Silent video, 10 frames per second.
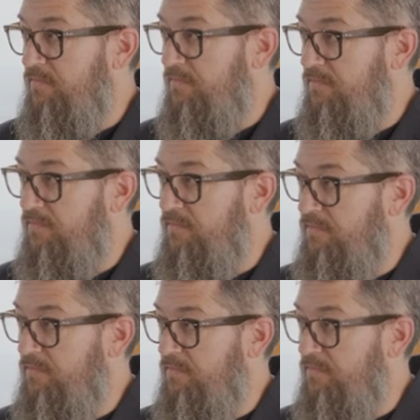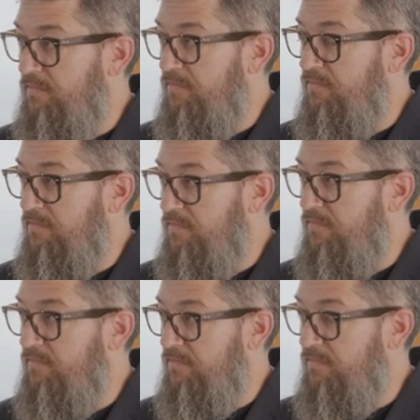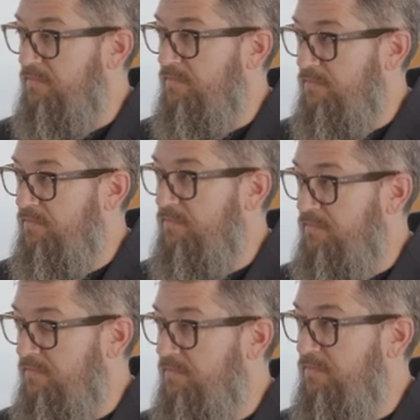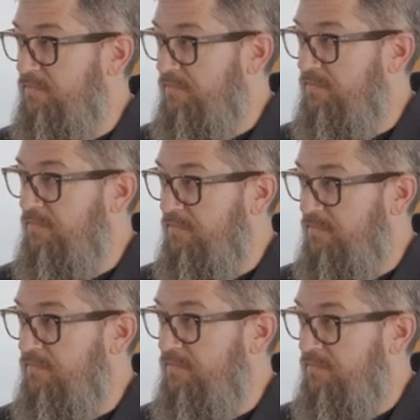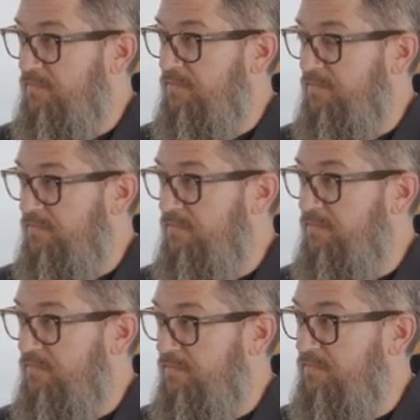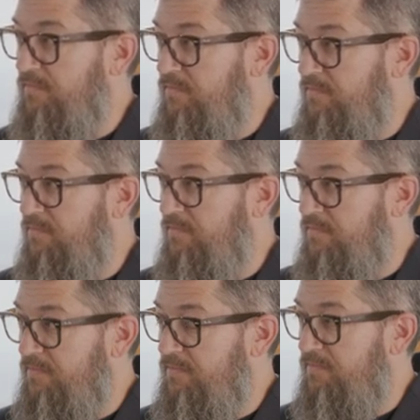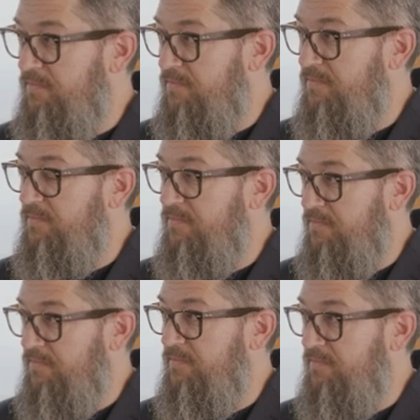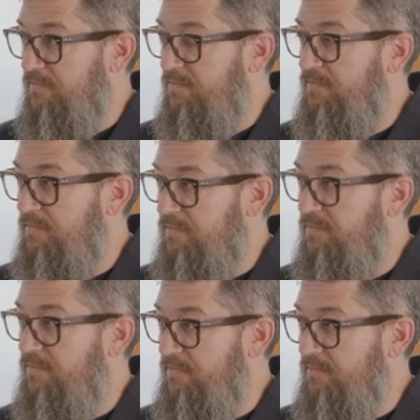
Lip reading: (silent)